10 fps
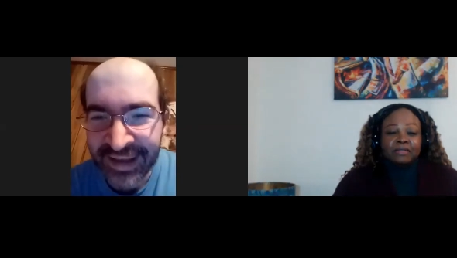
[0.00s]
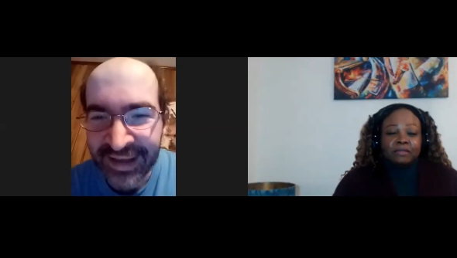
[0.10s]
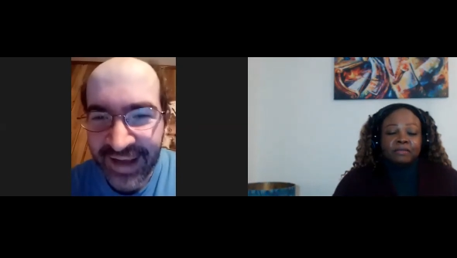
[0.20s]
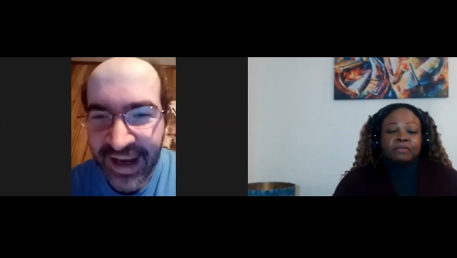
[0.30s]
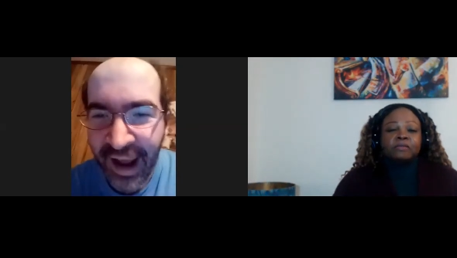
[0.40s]

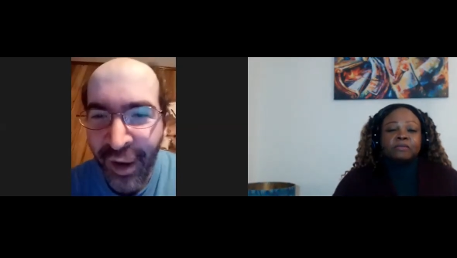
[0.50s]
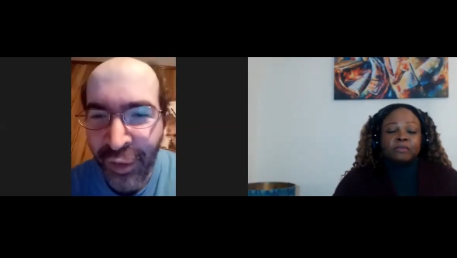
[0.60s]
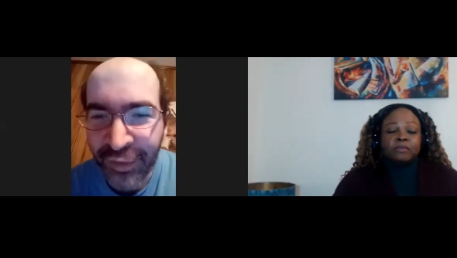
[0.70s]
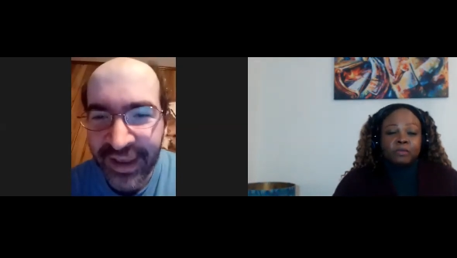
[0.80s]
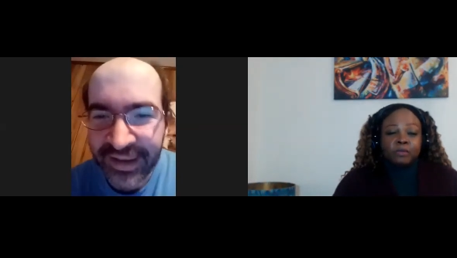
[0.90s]
Speaker 1: like all
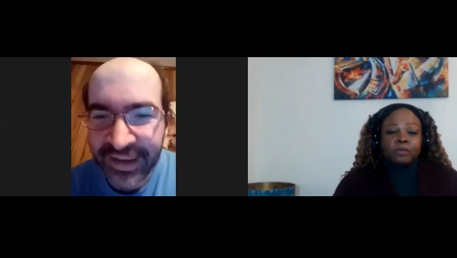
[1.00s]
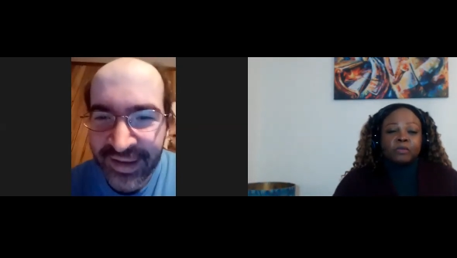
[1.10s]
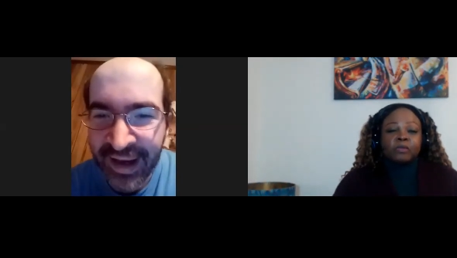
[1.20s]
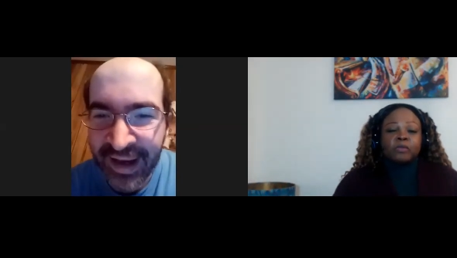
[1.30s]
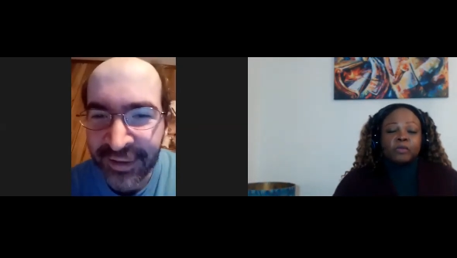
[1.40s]
get
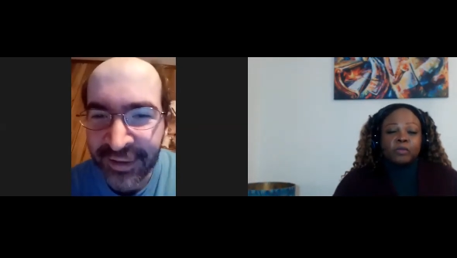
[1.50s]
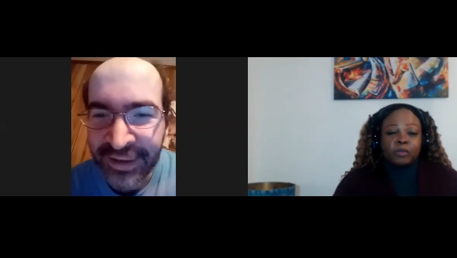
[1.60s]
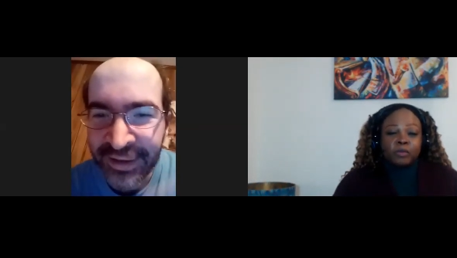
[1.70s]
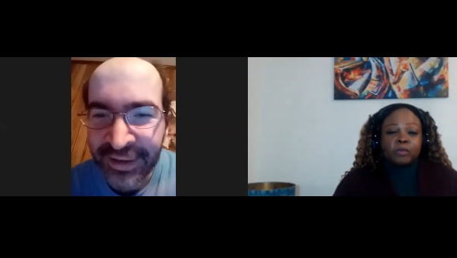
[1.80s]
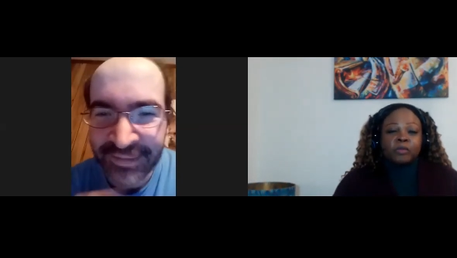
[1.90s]
together
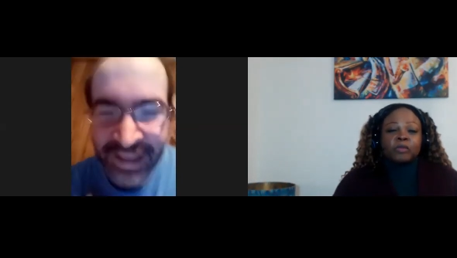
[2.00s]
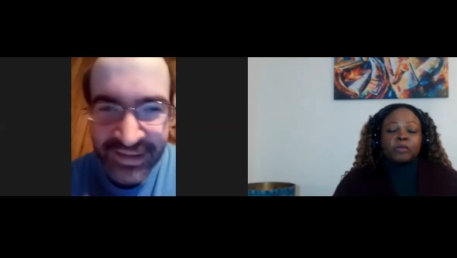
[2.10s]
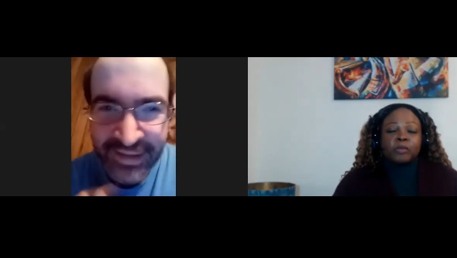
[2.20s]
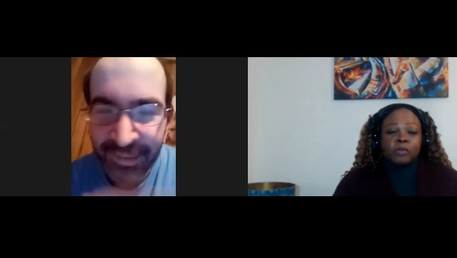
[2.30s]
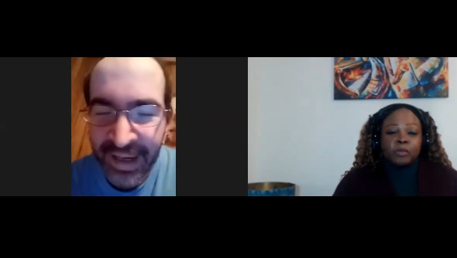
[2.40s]
and like
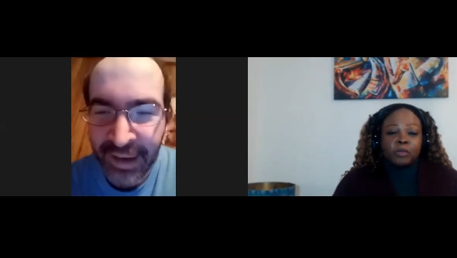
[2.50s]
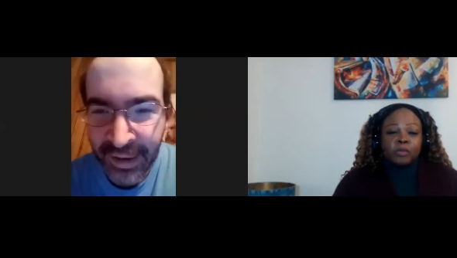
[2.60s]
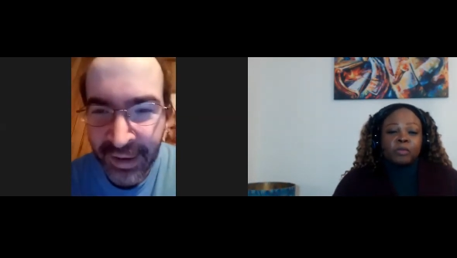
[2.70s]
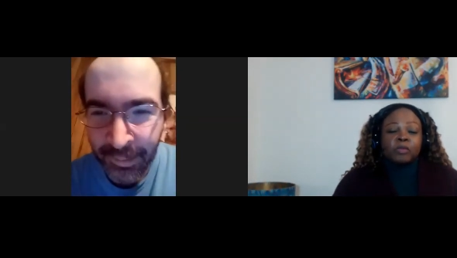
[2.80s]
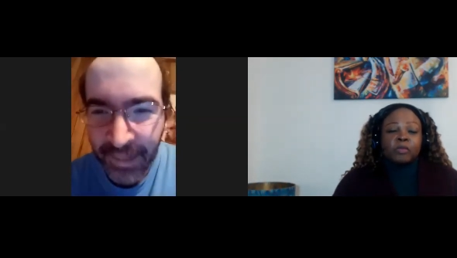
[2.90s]
somehow
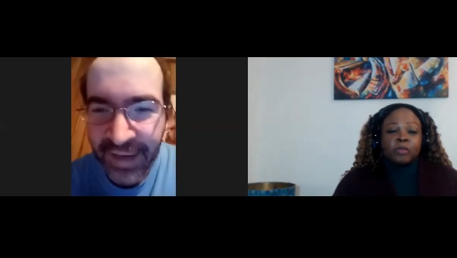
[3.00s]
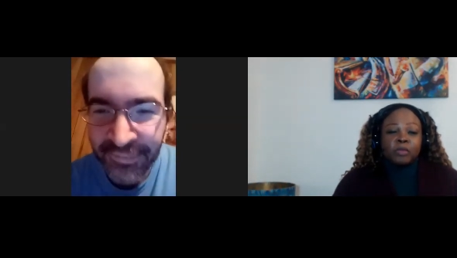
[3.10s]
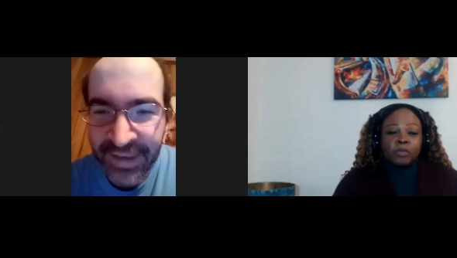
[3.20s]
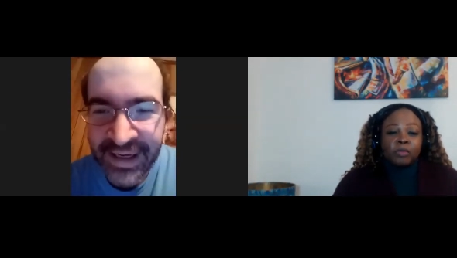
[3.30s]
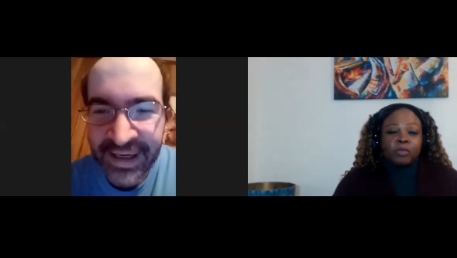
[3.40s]
make
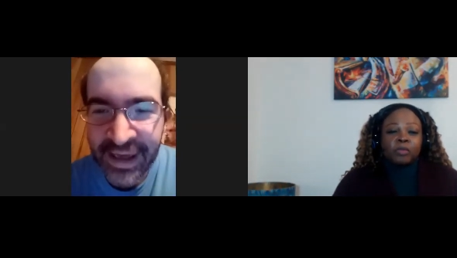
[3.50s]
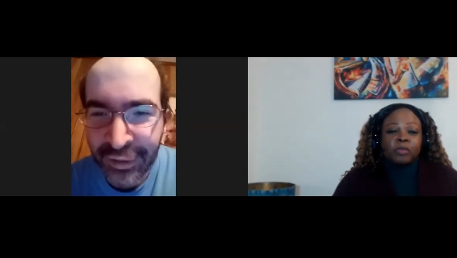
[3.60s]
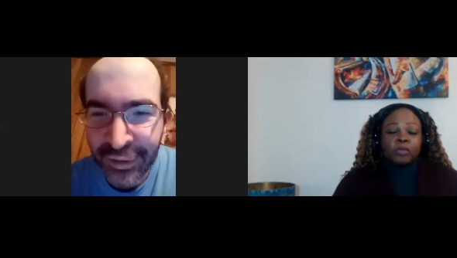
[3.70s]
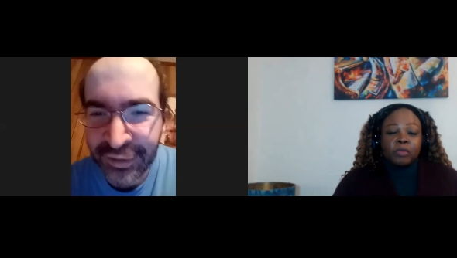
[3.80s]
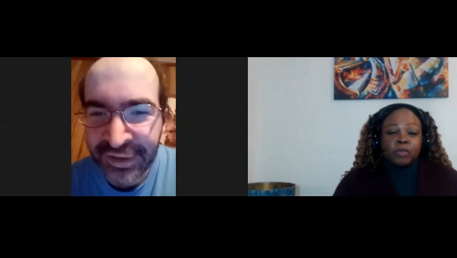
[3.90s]

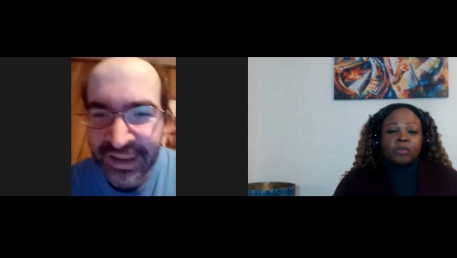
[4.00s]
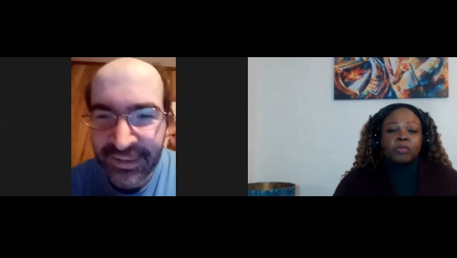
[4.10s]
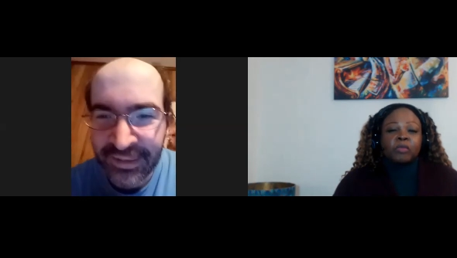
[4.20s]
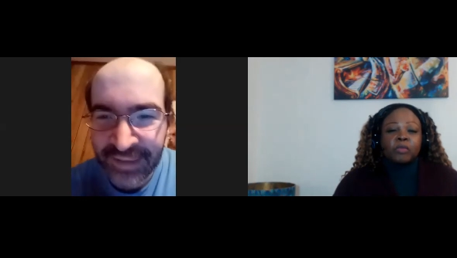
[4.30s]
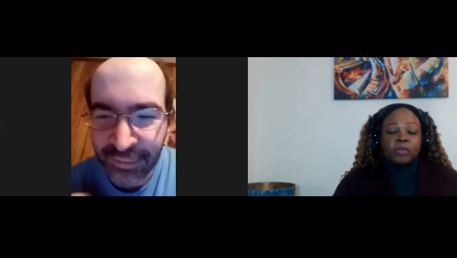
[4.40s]
videos and
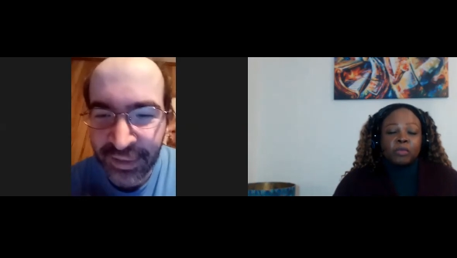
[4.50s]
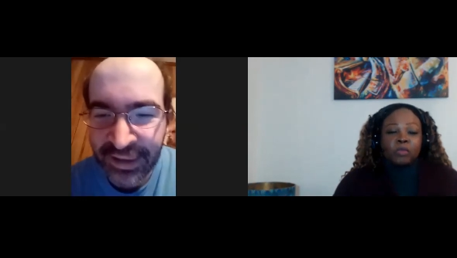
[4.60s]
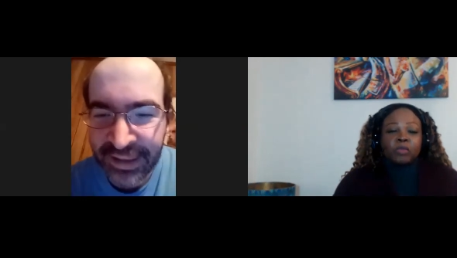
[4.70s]
like really